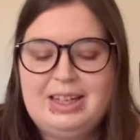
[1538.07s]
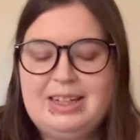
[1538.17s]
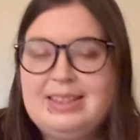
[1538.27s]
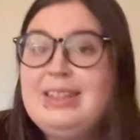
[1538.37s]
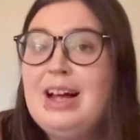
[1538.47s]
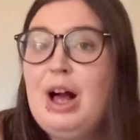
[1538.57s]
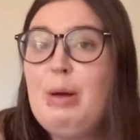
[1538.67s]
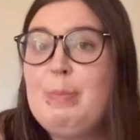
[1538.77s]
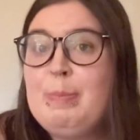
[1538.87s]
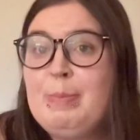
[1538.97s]
it's
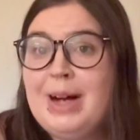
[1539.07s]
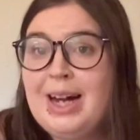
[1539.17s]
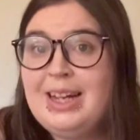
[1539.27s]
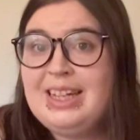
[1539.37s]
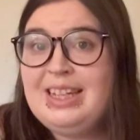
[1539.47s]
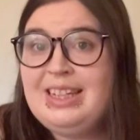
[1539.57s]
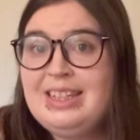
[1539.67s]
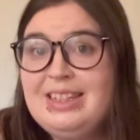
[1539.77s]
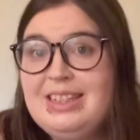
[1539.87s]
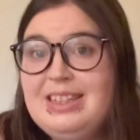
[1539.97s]
not
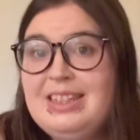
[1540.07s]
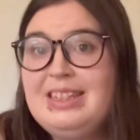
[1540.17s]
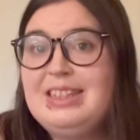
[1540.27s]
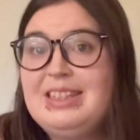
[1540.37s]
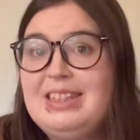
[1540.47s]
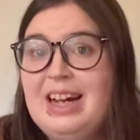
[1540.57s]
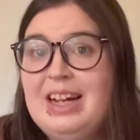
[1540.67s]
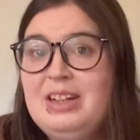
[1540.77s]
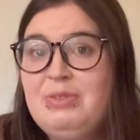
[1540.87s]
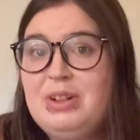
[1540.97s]
mine to
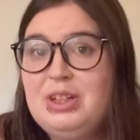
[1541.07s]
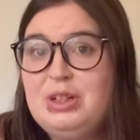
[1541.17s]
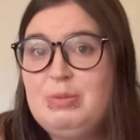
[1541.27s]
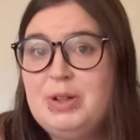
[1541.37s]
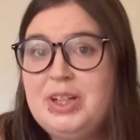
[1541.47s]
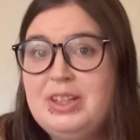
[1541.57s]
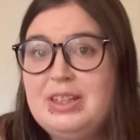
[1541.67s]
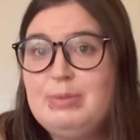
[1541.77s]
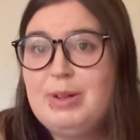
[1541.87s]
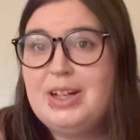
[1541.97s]
decide if I should break the
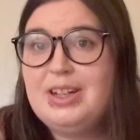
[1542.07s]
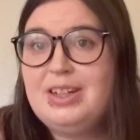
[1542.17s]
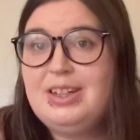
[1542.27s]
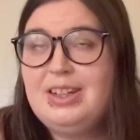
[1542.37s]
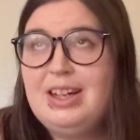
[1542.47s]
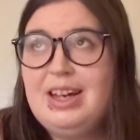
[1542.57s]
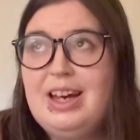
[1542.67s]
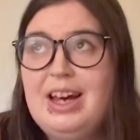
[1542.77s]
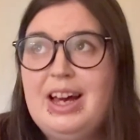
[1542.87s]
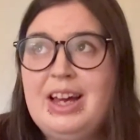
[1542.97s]
spine.
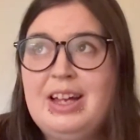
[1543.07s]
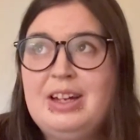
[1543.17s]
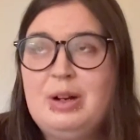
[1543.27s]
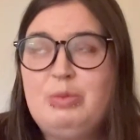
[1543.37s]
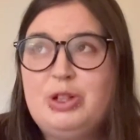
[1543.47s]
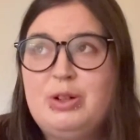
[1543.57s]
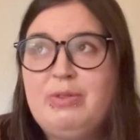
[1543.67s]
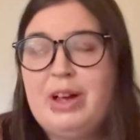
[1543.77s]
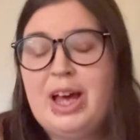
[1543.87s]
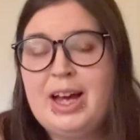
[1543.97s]
And I'm sure
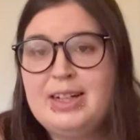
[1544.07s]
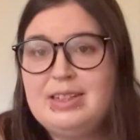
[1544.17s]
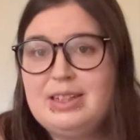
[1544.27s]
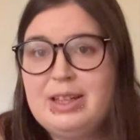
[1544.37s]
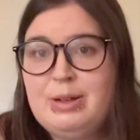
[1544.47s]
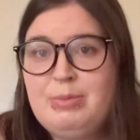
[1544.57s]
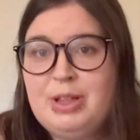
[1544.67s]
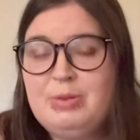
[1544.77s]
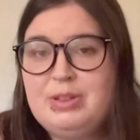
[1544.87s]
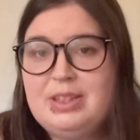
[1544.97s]
if I asked them,
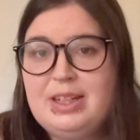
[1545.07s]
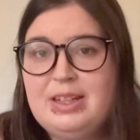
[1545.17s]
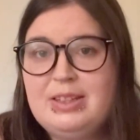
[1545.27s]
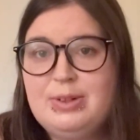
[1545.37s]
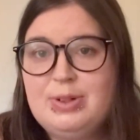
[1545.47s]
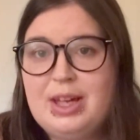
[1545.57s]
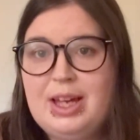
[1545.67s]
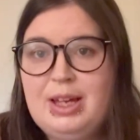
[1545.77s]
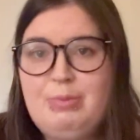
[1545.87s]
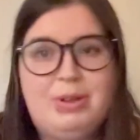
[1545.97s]
they would say it's
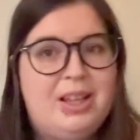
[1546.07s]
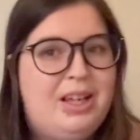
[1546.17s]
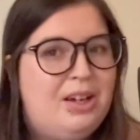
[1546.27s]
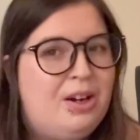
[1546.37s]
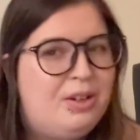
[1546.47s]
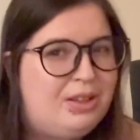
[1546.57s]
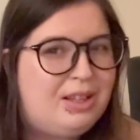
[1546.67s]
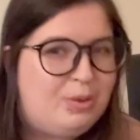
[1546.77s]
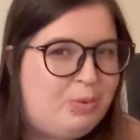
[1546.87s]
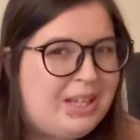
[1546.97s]
okay. But like,
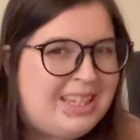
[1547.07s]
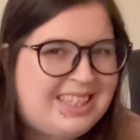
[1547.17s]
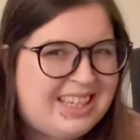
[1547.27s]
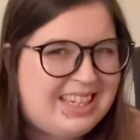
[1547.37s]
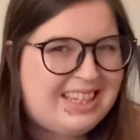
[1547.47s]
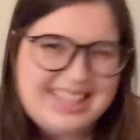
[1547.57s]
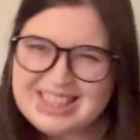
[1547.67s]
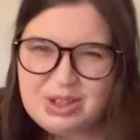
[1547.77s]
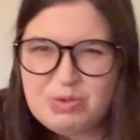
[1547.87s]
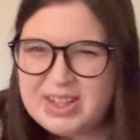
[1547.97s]
is
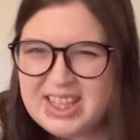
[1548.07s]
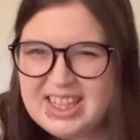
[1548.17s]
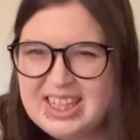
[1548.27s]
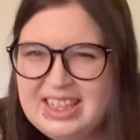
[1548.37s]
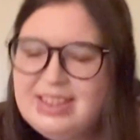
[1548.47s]
it really?